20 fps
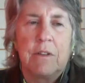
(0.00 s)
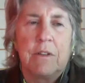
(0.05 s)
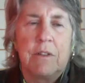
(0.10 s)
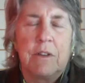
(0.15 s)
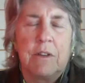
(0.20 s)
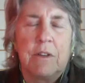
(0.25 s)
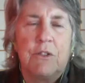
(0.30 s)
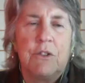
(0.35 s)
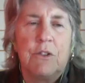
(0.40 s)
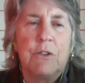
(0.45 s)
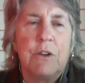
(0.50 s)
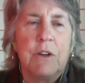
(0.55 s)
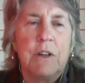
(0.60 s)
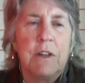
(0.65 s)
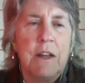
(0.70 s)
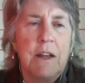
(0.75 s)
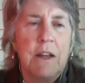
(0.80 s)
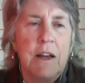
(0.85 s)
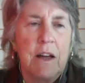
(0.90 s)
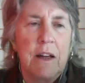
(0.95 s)
that you can
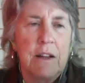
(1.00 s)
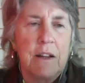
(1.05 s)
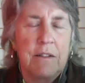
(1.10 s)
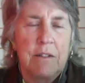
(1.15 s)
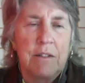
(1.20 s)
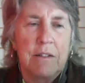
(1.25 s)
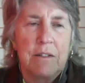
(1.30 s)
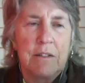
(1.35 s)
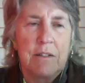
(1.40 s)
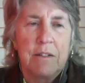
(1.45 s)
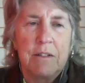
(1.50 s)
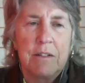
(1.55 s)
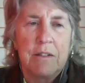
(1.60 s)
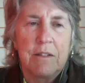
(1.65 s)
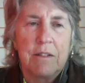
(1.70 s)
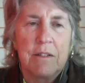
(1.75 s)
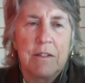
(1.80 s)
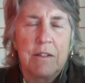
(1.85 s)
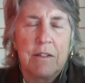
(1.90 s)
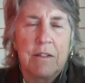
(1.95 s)
get,
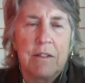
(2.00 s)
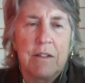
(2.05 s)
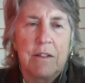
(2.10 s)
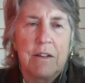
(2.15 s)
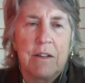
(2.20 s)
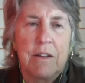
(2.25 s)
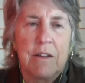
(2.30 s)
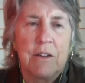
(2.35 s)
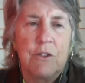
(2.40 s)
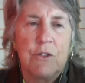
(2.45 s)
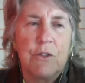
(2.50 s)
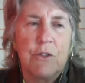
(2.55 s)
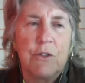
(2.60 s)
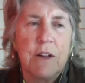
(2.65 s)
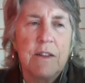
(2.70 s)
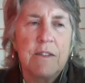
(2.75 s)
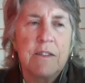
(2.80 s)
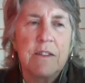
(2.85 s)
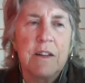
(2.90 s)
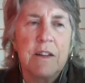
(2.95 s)
can
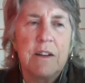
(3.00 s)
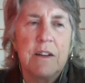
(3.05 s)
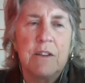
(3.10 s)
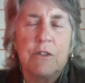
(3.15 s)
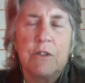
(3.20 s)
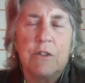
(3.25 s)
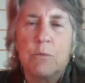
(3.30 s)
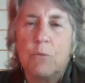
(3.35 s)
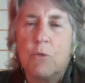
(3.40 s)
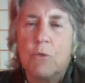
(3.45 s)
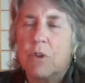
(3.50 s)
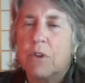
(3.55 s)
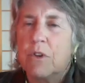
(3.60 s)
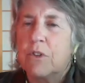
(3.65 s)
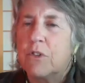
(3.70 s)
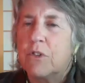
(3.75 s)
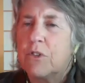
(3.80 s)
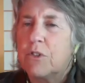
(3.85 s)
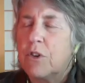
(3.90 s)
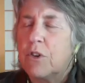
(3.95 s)
translate into more
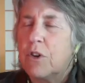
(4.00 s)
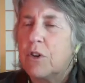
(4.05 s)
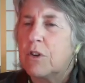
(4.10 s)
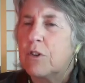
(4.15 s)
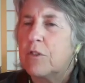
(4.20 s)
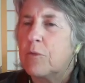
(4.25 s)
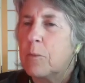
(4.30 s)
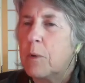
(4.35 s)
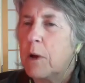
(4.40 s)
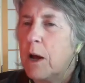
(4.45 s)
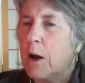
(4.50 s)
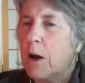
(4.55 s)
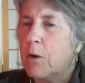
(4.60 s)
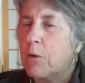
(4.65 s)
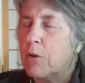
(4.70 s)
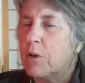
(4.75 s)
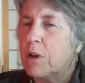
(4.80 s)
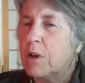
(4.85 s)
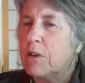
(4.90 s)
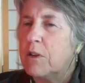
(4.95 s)
constructive
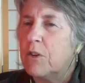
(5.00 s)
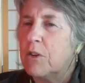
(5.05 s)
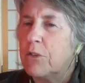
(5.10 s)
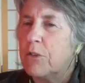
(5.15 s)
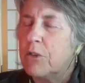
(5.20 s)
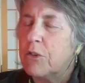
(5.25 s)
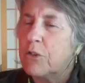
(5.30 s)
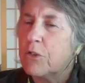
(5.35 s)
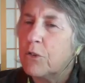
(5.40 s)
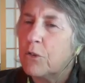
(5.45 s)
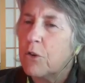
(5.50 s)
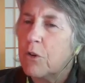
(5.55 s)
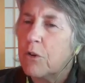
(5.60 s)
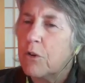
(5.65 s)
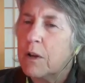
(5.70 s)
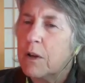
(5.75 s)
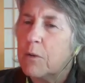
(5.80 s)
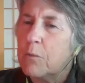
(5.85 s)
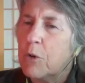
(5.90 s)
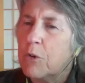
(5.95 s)
power. He told the
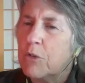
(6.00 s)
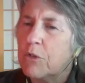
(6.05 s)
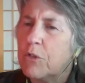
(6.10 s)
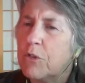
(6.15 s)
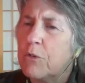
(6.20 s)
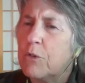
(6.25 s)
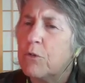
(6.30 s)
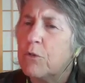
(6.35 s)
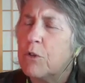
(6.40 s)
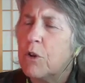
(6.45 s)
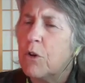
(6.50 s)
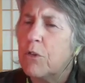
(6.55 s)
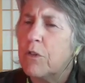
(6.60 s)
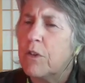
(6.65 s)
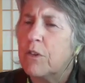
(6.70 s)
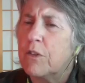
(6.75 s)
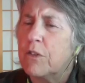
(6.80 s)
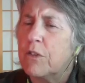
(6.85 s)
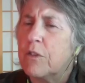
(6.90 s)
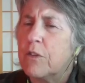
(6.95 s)
story, and most of you know
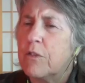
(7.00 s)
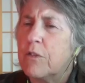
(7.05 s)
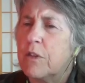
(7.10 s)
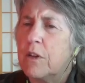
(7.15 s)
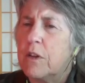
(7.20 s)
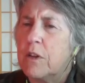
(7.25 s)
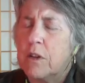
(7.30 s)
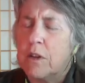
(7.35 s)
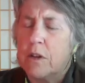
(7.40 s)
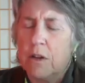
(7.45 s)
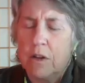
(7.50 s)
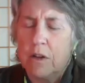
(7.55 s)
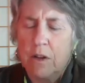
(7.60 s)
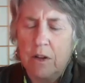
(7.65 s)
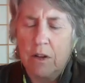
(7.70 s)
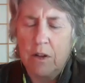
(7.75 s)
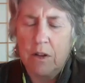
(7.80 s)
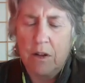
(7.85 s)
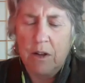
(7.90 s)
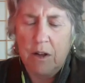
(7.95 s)
this,
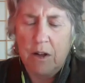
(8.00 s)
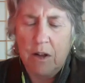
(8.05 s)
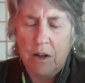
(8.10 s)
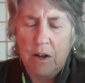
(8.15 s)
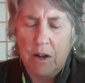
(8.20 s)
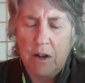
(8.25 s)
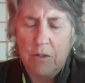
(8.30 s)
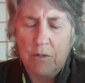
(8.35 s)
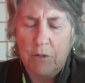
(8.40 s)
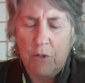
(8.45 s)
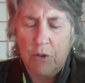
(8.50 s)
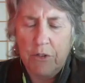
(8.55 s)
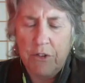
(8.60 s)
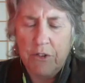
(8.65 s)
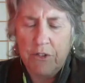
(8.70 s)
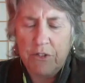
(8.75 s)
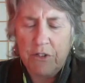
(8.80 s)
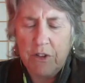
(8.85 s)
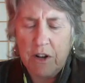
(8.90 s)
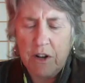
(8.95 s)
of all the
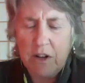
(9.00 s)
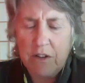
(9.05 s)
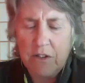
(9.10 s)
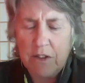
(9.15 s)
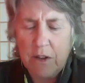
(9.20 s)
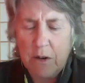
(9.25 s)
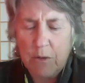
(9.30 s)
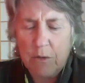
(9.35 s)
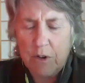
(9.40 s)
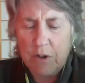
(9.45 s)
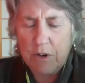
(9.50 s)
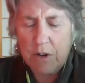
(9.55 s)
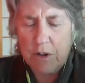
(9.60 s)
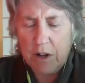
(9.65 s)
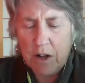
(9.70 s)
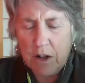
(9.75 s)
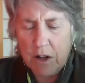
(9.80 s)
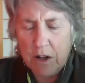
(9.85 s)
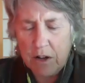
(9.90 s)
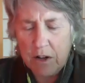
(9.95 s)
studies that were
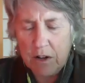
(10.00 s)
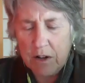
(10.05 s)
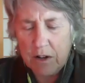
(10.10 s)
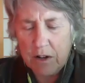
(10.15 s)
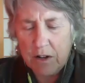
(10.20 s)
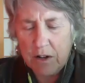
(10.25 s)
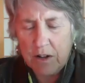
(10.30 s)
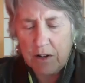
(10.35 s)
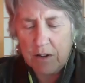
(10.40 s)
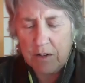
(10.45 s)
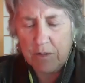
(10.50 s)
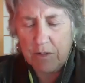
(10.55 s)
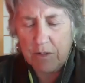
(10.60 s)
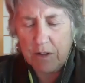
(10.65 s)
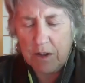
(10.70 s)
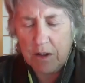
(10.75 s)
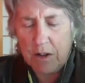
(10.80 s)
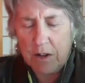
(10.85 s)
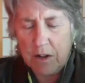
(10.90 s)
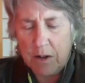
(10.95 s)
done of
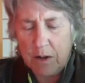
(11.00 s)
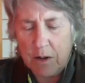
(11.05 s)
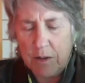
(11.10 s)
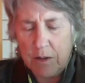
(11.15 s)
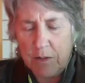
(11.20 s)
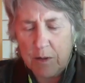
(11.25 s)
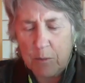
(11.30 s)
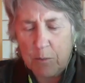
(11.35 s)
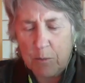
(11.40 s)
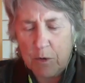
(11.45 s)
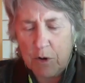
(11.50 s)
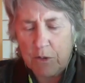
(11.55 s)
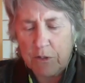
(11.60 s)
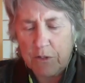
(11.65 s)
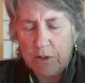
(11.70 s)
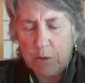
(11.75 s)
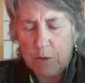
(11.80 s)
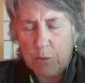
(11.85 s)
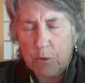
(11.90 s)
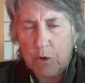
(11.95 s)
the monks
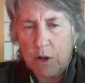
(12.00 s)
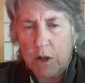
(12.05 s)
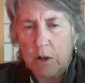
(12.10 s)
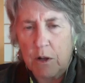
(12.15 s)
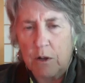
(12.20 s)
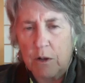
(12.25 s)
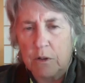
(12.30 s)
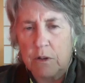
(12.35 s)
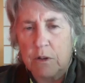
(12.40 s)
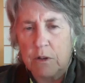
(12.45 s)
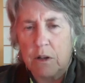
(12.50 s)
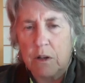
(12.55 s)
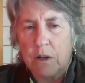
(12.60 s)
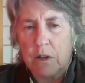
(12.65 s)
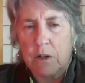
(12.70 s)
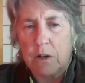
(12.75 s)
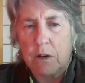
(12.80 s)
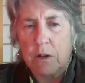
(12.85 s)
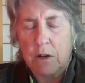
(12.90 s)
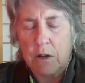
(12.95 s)
that were held
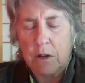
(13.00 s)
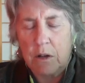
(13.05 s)
in